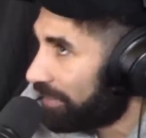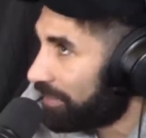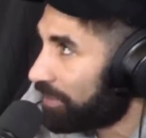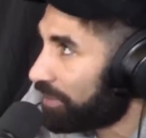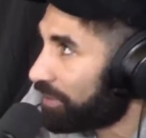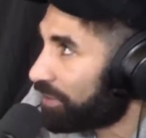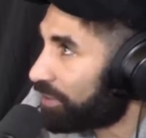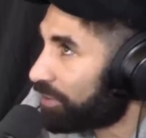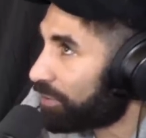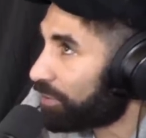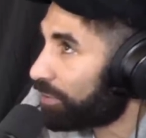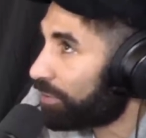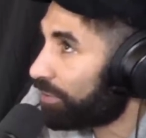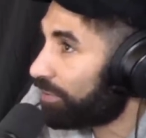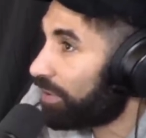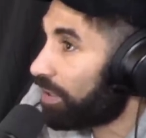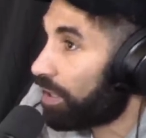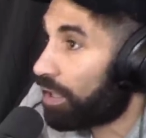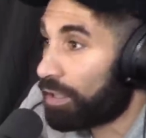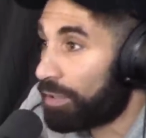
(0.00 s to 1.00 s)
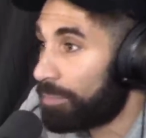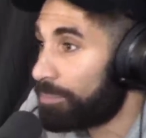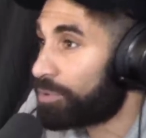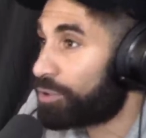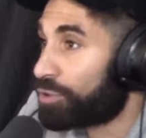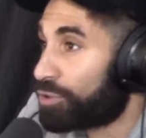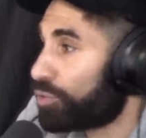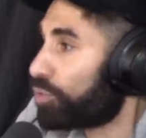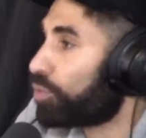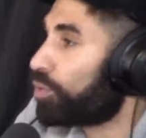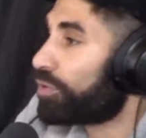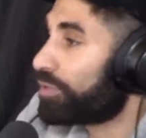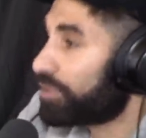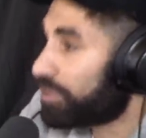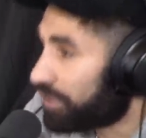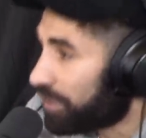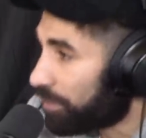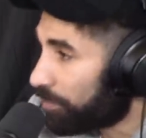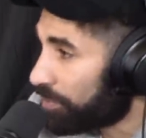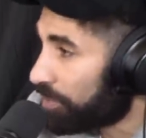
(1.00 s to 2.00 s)
And I'm sure that
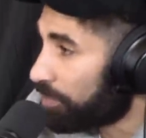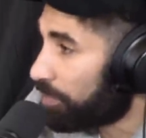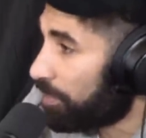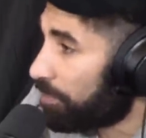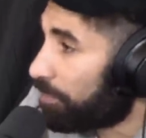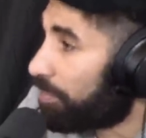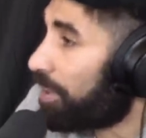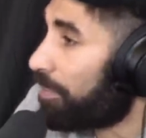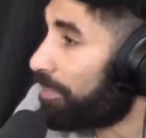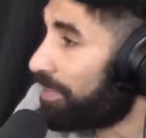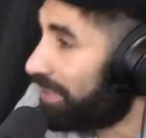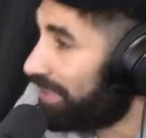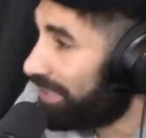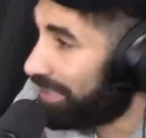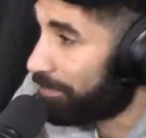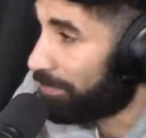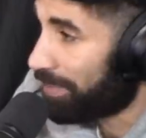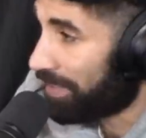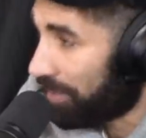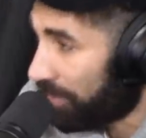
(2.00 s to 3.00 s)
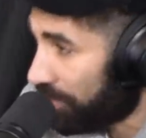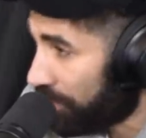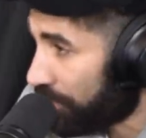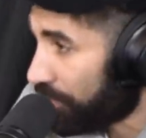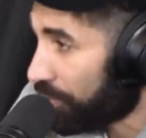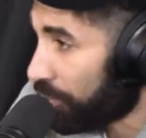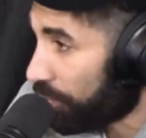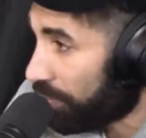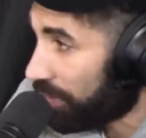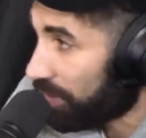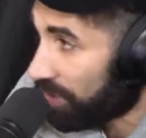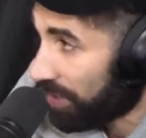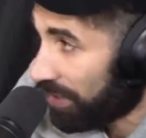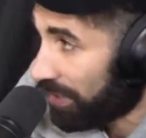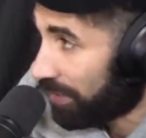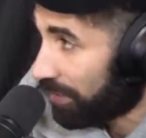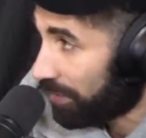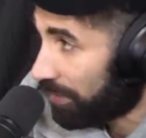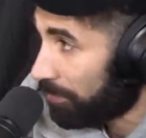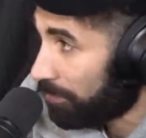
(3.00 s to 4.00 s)
there would have been Premier League managers who would have
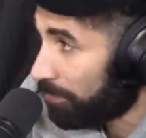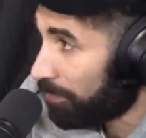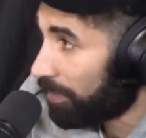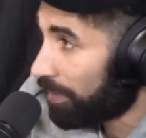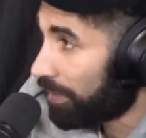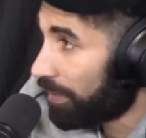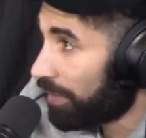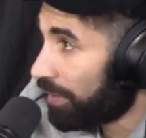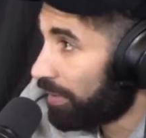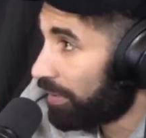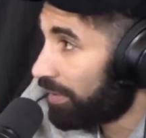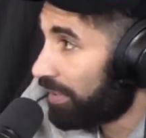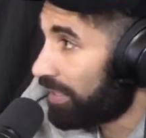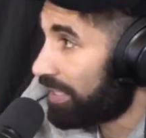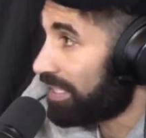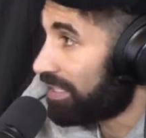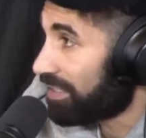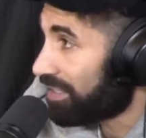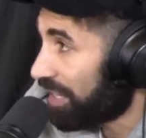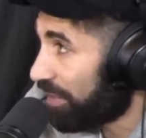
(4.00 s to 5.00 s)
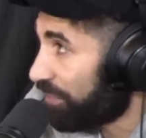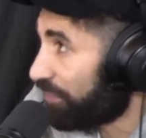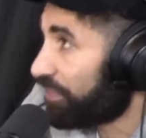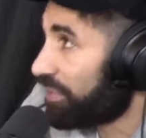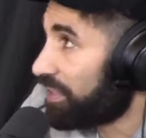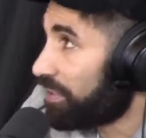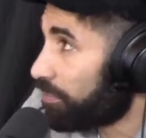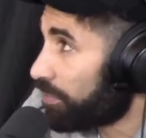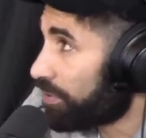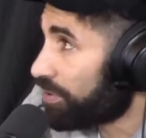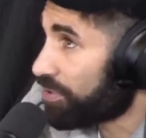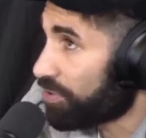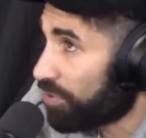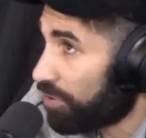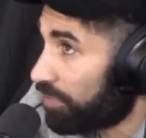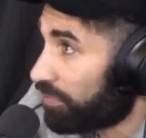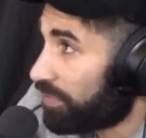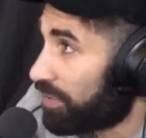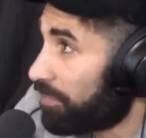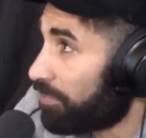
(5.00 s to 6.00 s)
taken him. It definitely would have
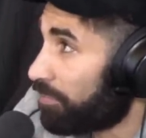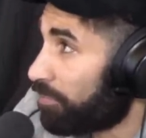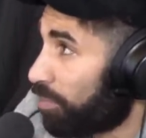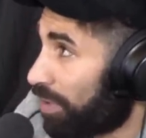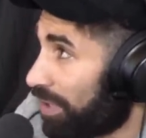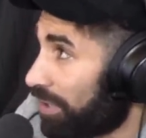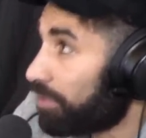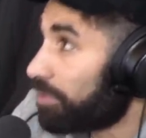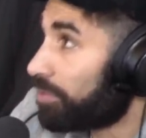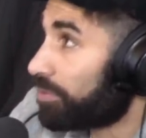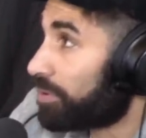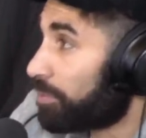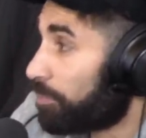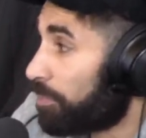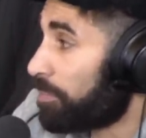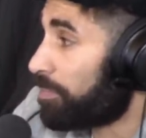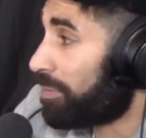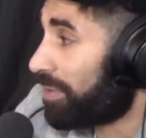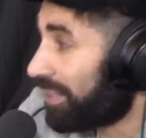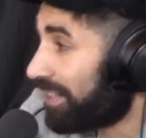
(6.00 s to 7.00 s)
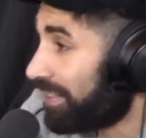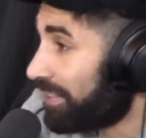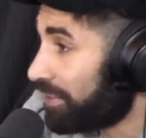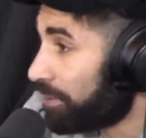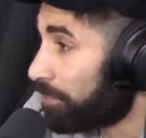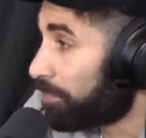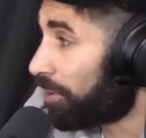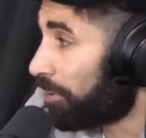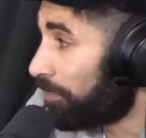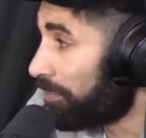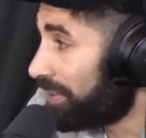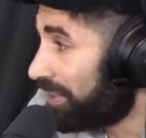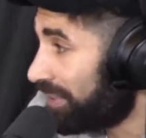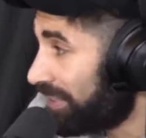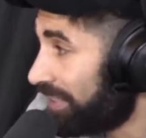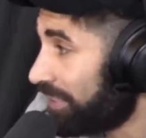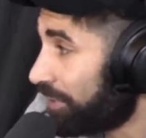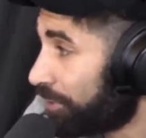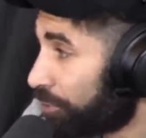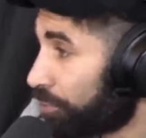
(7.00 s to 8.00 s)
served him well to be playing in the Premier
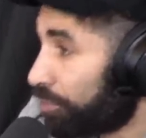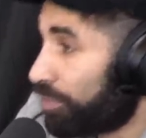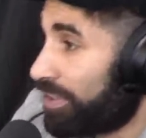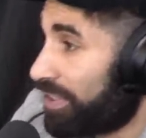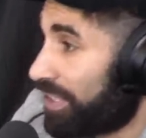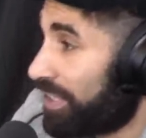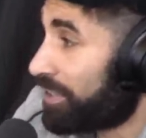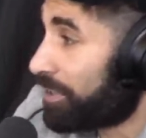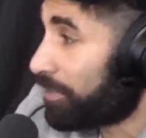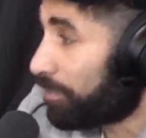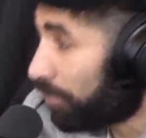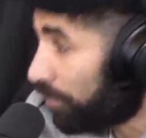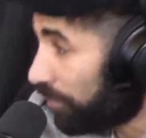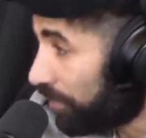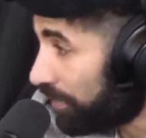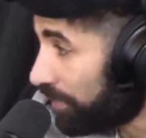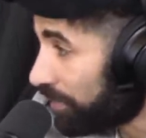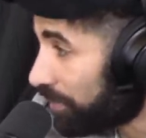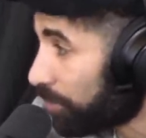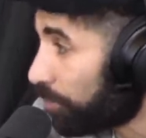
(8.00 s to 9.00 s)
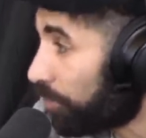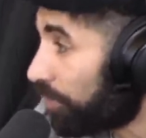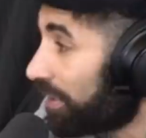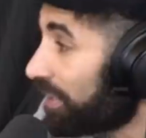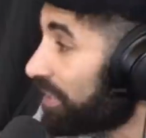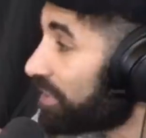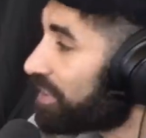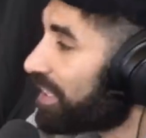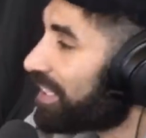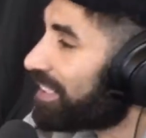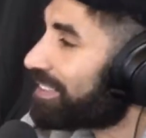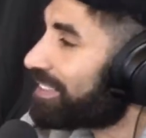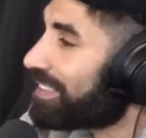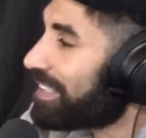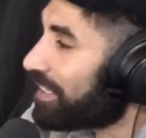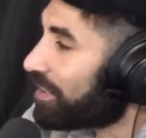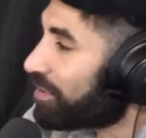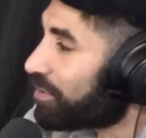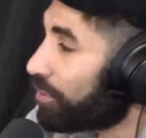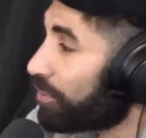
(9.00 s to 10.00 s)
League. Surely that is the point, or at least that's the
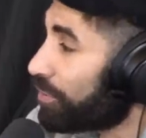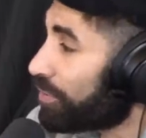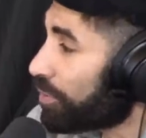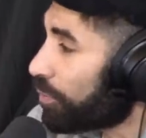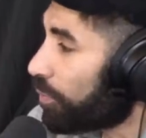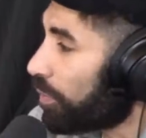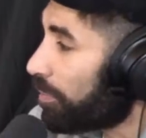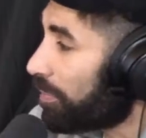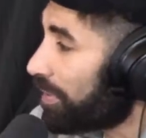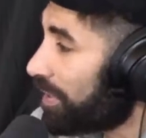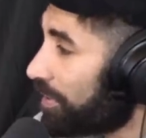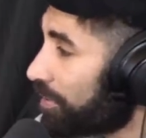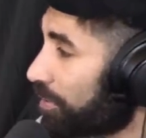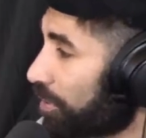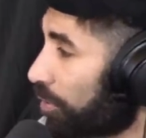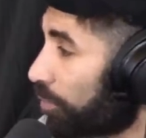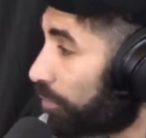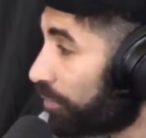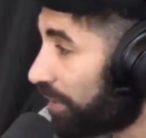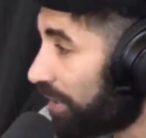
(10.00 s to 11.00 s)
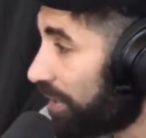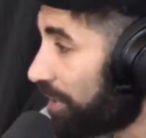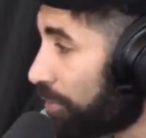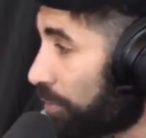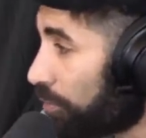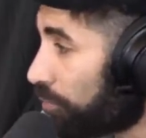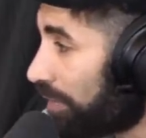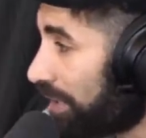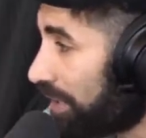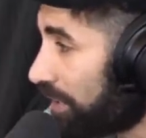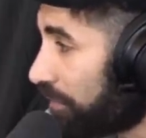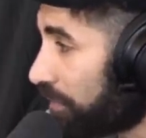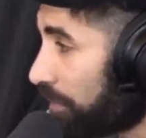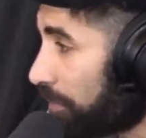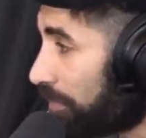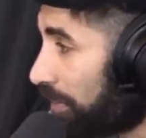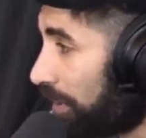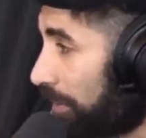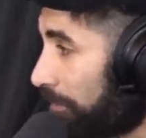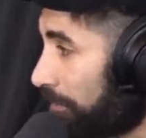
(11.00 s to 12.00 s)
excuse that we're being told, that he's not ready for the
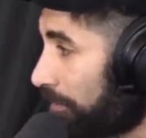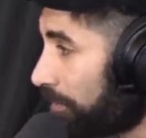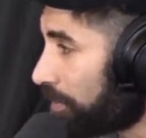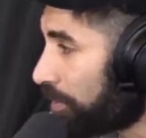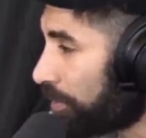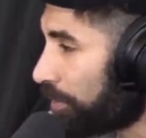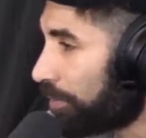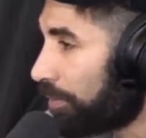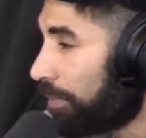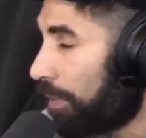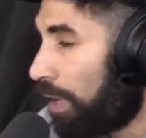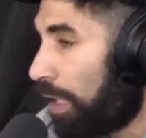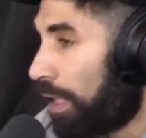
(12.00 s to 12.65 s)
Prem. So,